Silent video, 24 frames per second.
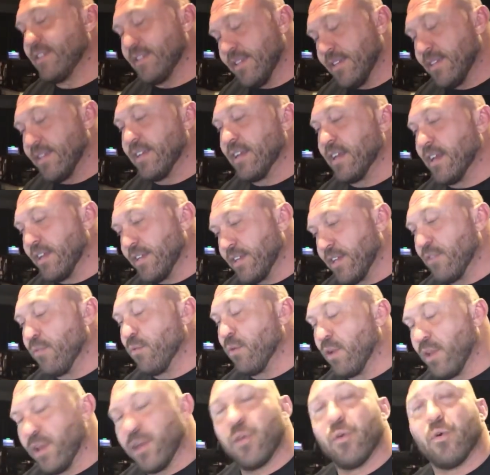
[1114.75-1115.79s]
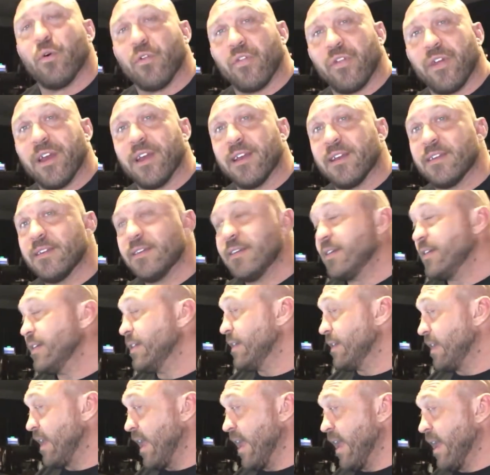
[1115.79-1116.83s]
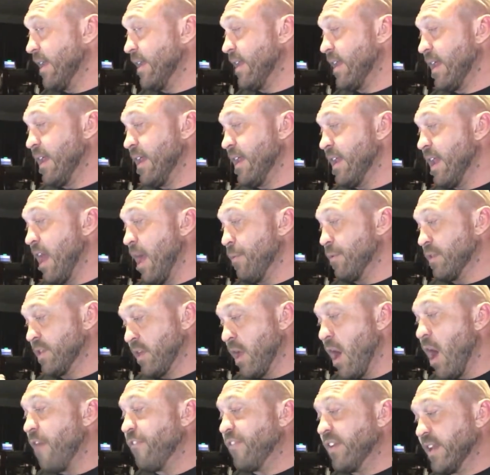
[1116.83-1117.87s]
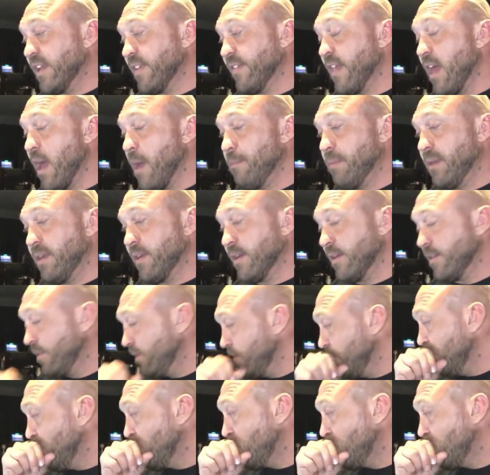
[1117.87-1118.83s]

a really cool thing. And I was confident in that because